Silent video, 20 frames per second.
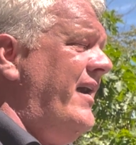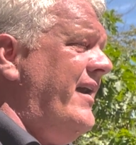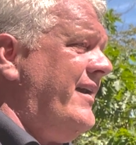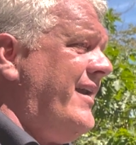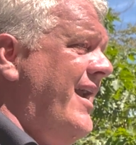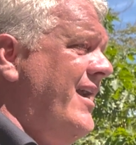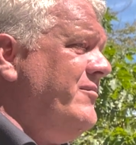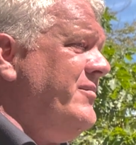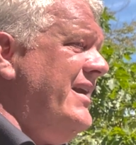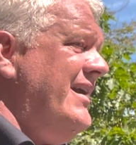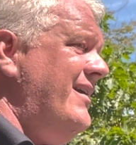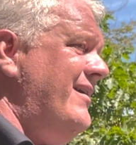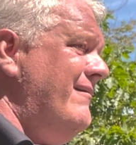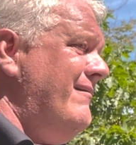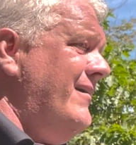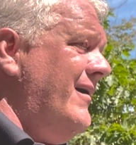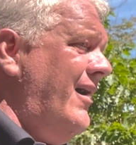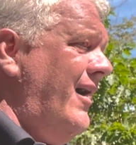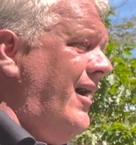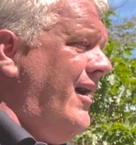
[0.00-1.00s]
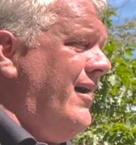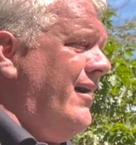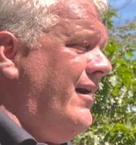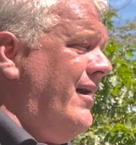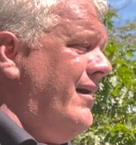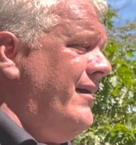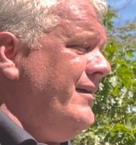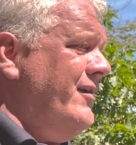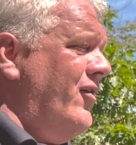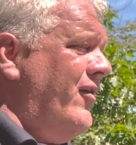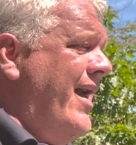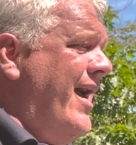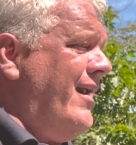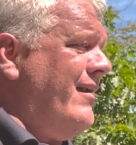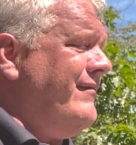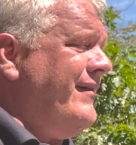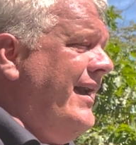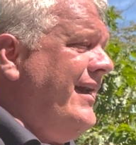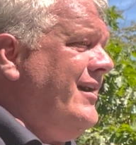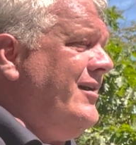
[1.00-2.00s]
can be
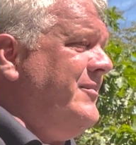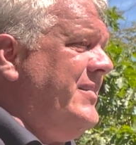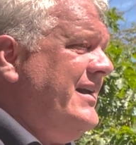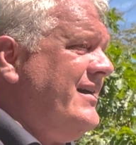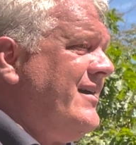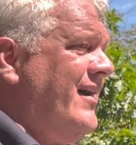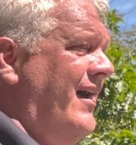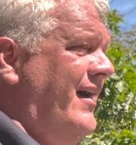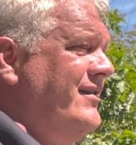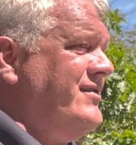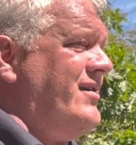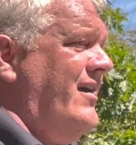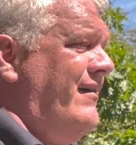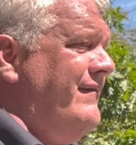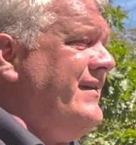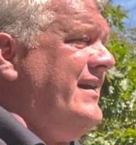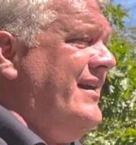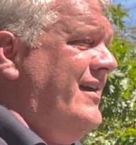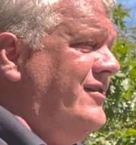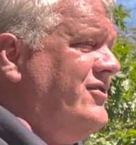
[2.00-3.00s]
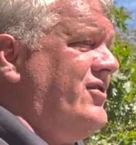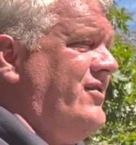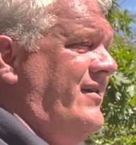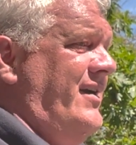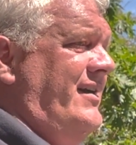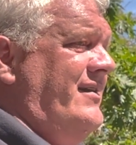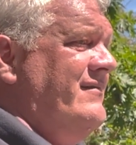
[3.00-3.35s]
elevated because of the injury.